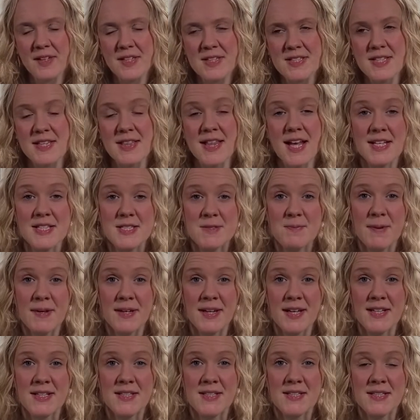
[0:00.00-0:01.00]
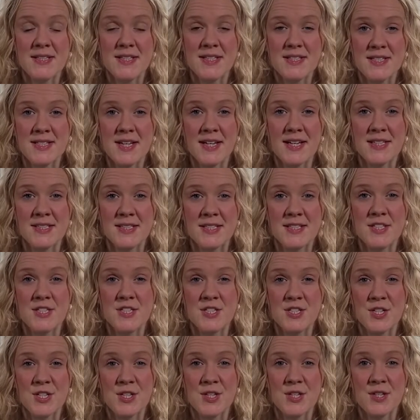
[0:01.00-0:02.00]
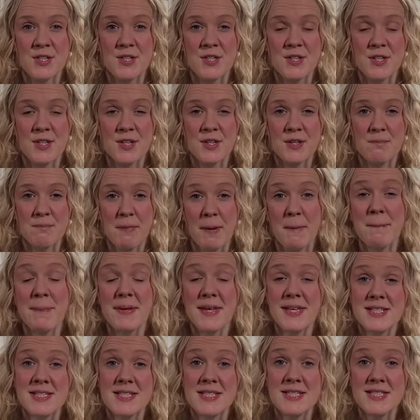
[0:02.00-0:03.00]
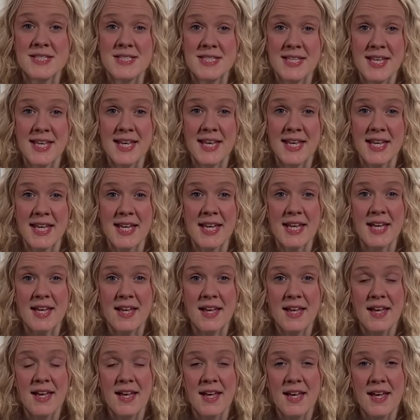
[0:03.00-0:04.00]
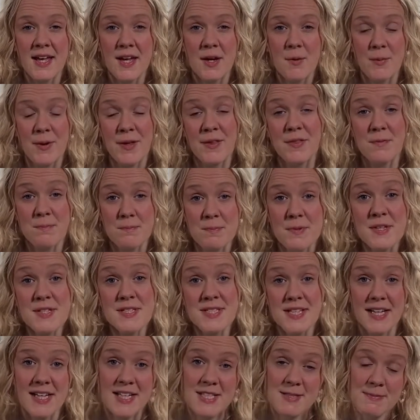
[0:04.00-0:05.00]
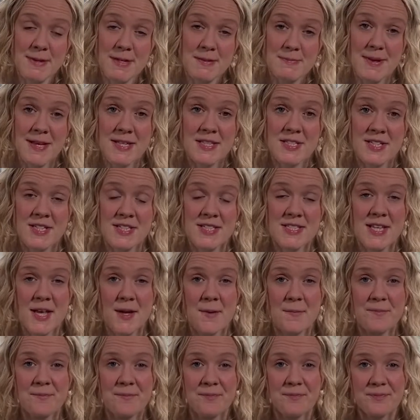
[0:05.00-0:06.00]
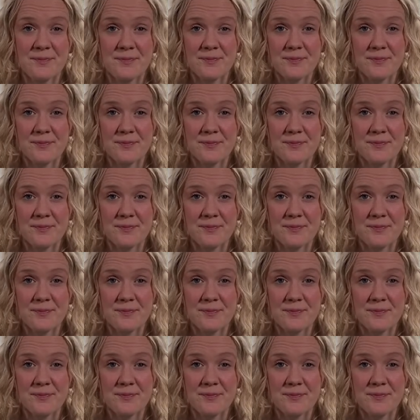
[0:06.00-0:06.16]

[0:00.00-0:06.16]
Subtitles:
So that's when I decided to do my PGCE with music as my specialism.